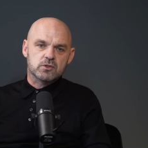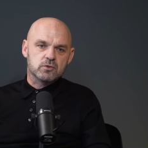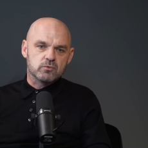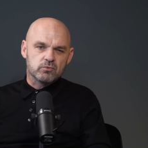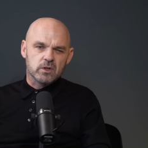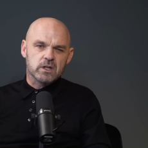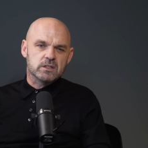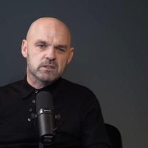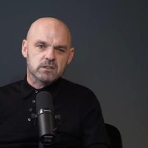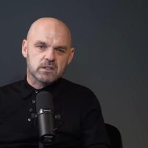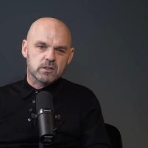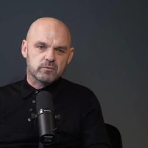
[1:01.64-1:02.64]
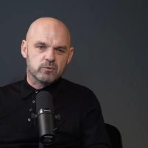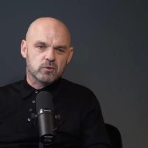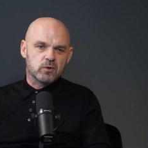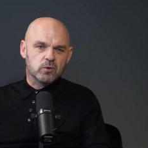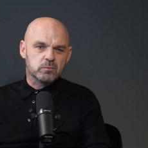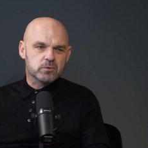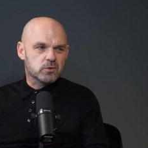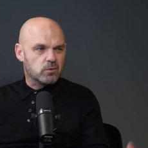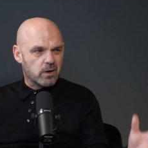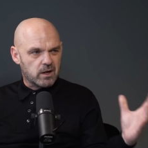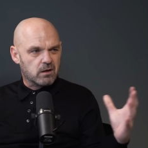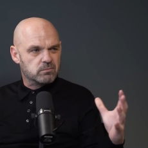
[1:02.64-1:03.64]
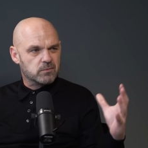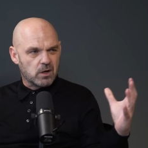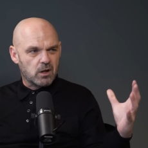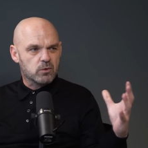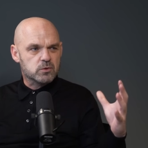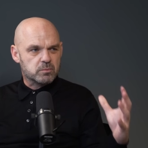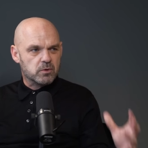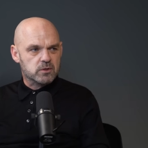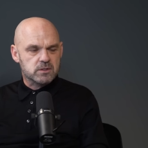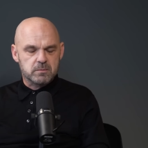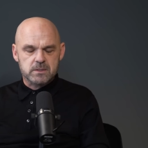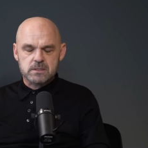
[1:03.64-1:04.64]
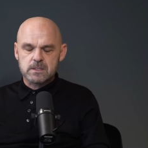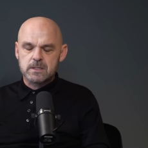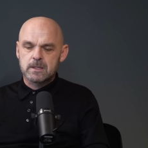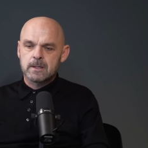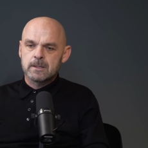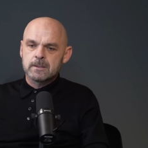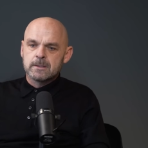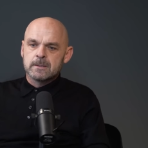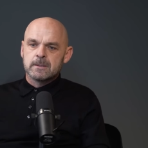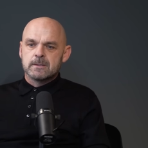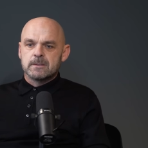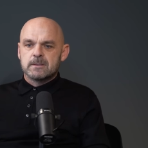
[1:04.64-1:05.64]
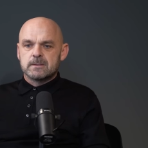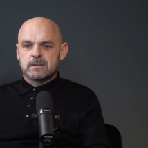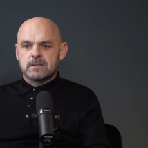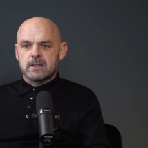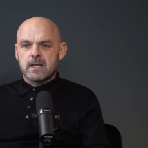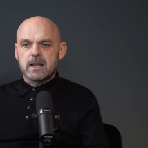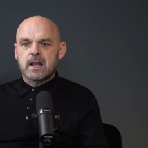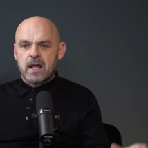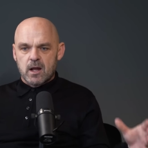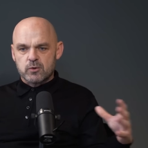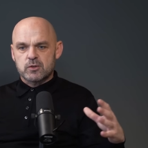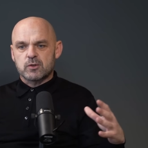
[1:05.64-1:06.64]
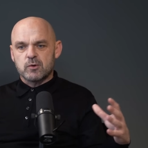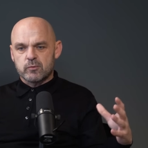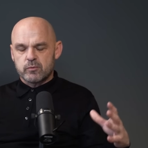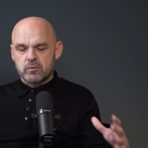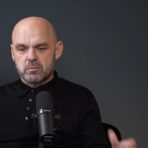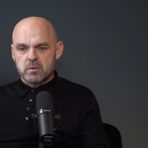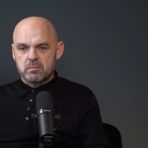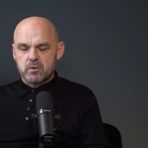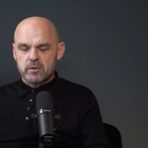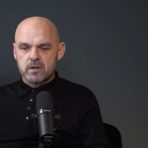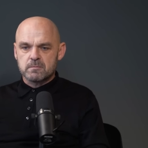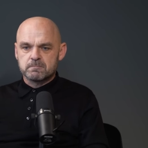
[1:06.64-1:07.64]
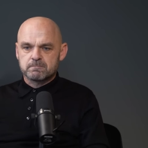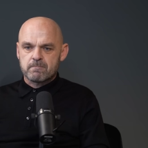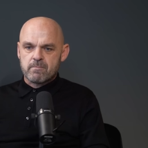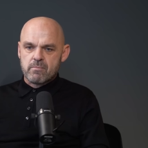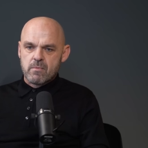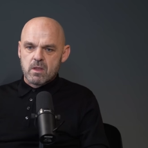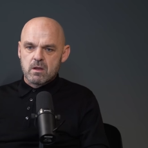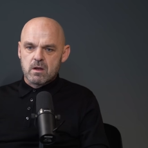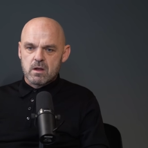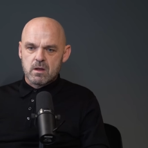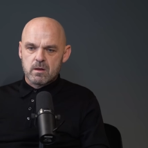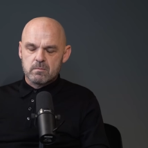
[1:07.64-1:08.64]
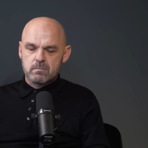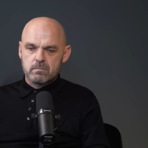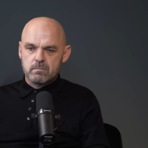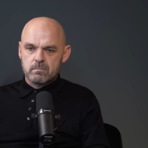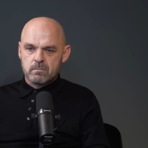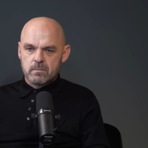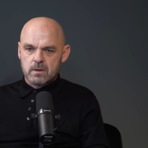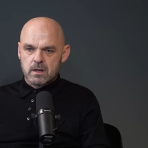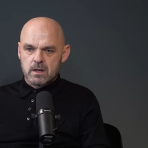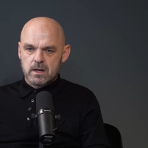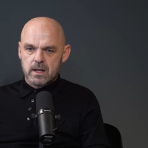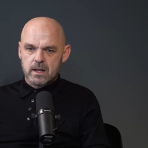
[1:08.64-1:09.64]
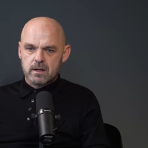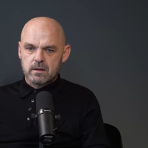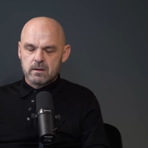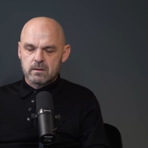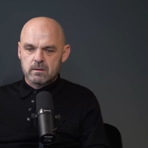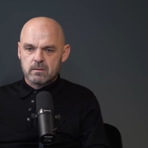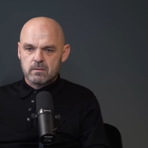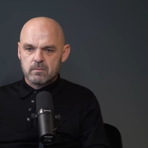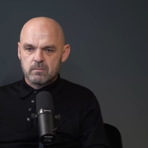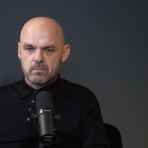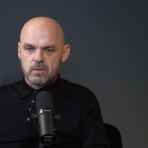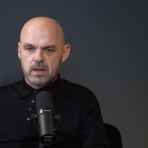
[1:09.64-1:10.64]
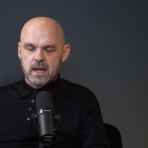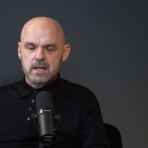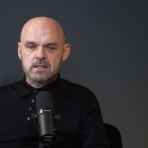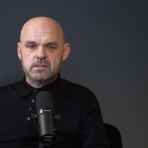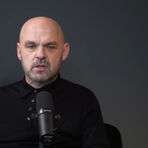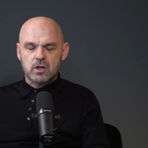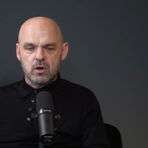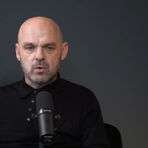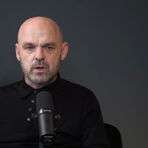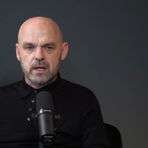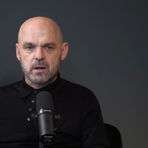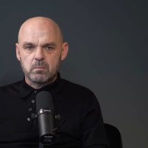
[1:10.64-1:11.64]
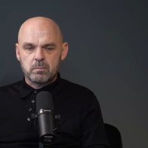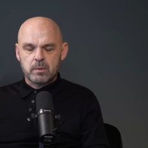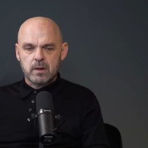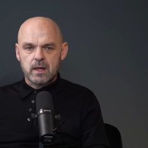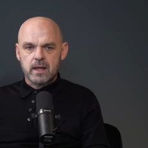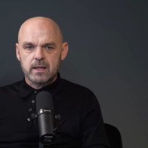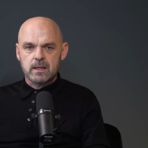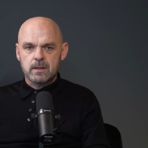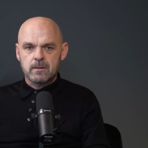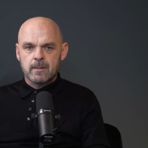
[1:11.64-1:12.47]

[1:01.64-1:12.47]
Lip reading: two really successful clubs, quite close proximity. The in-house stuff with my brother. And then getting to go there and play.